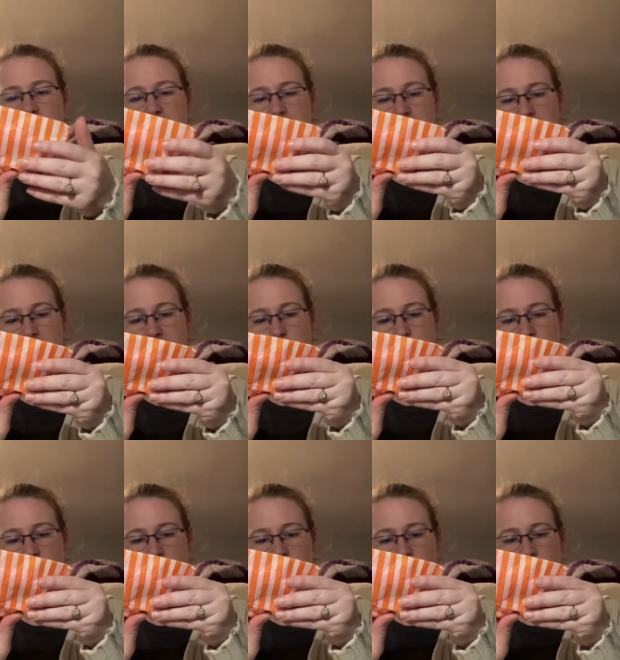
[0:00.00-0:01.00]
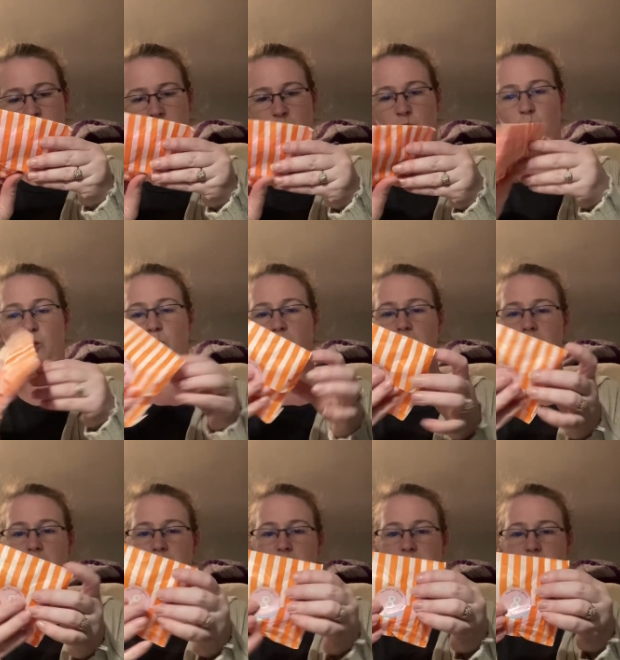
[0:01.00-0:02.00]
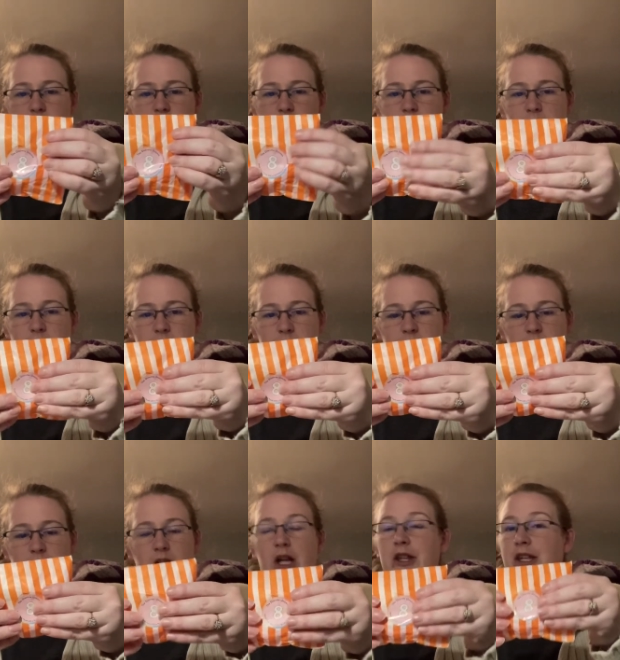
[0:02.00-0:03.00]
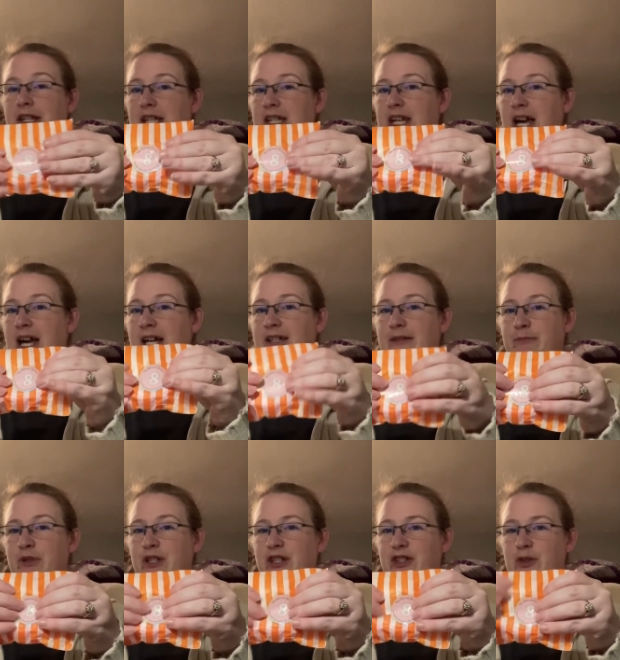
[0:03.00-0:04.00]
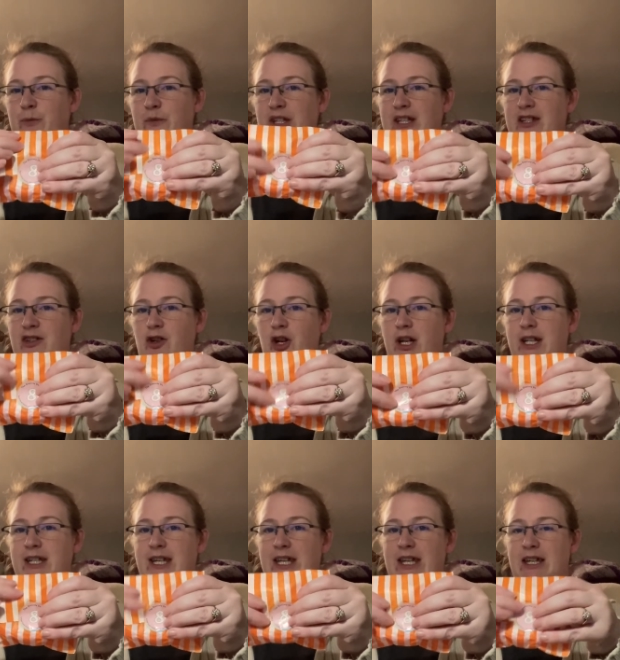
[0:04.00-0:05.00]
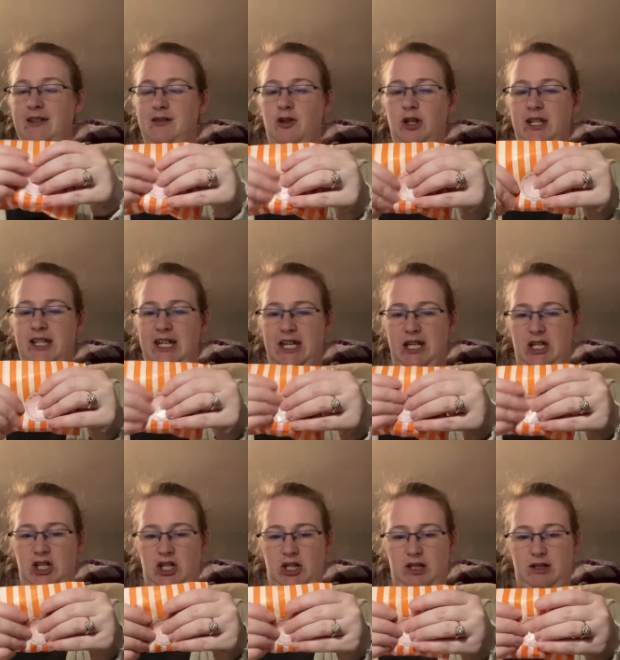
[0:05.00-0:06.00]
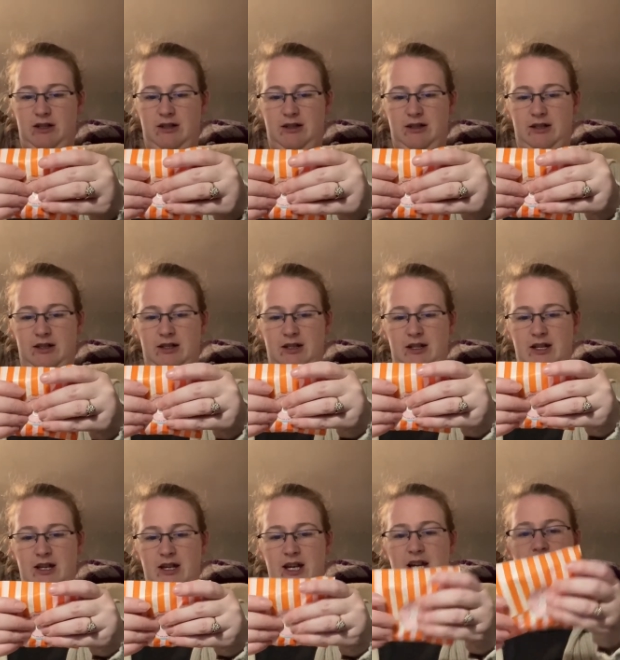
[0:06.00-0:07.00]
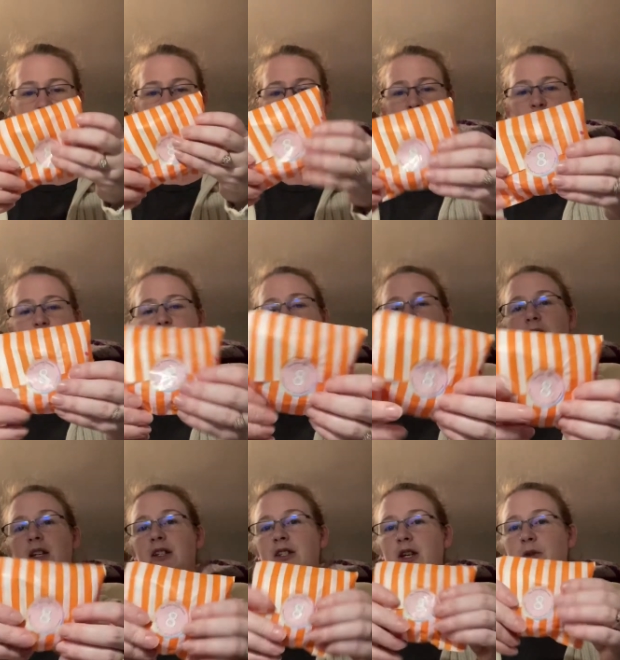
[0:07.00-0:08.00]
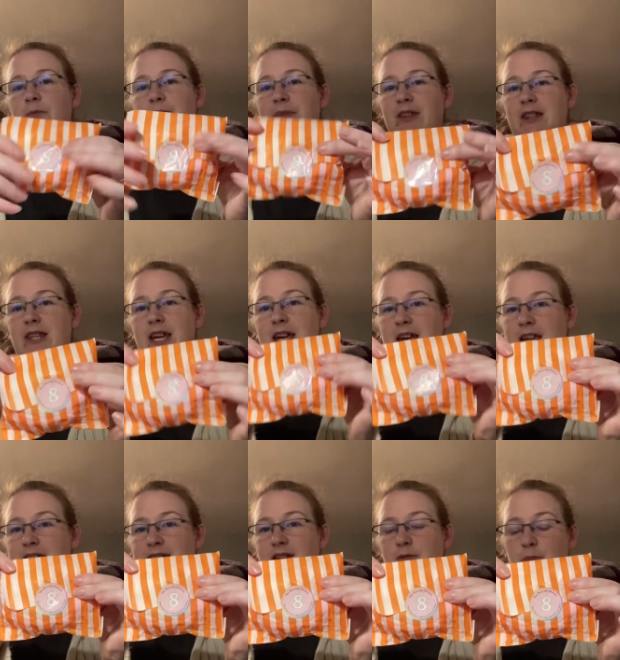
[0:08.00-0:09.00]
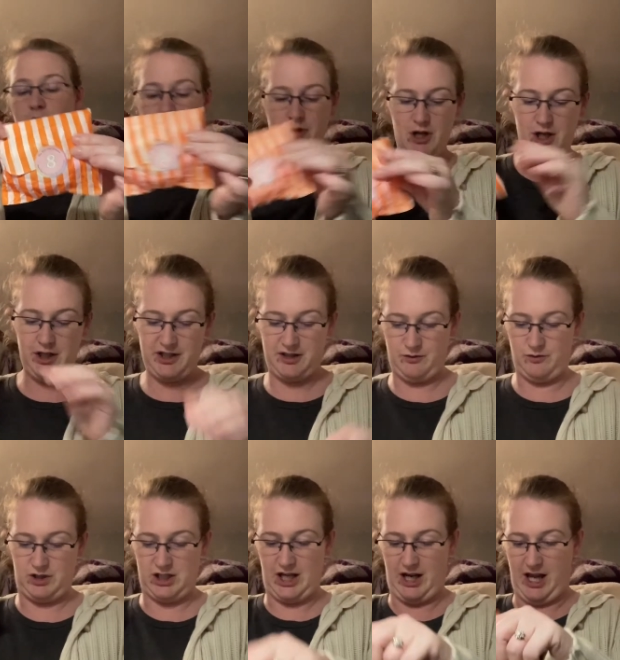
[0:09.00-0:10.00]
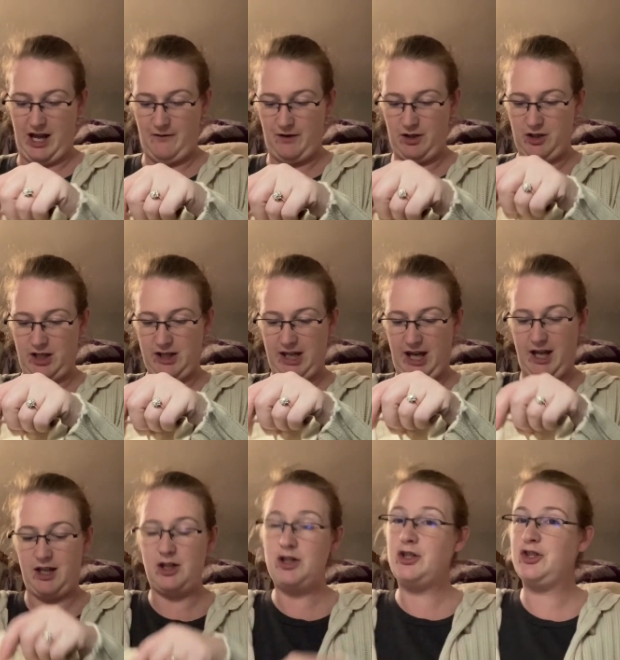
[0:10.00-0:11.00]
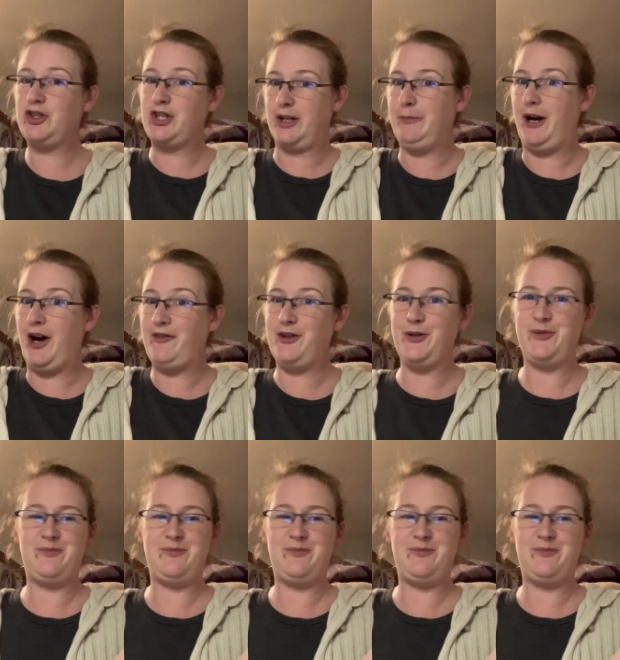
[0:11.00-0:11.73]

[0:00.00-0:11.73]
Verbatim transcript: in there, but I don't know what other than yarn, but there's something solid here, solidish. I don't know. So there is tomorrow's. We shall have a look at that tomorrow.